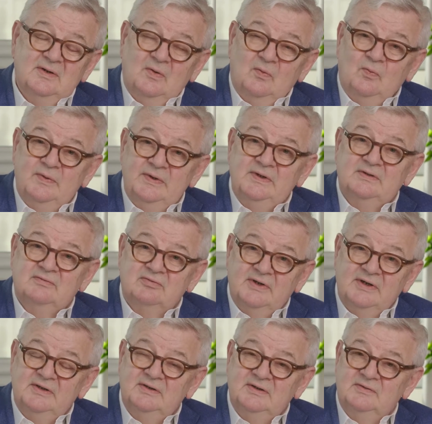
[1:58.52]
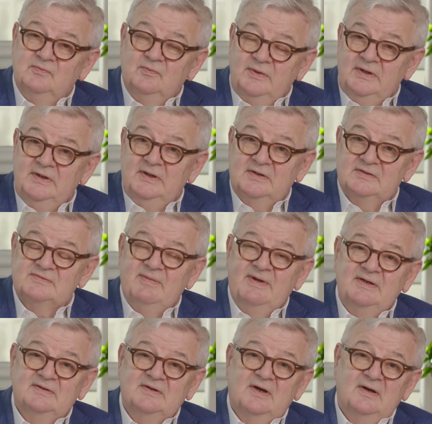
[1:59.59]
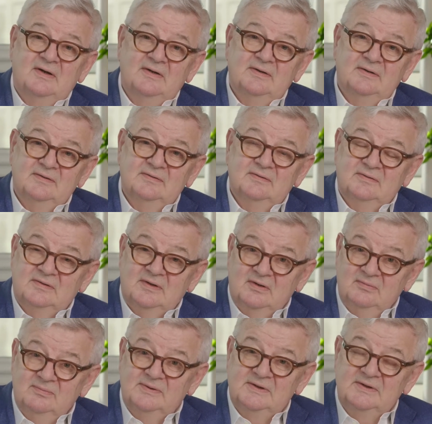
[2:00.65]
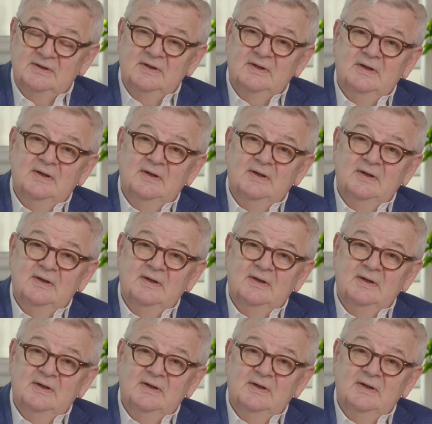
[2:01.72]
we created, we as mankind, globally,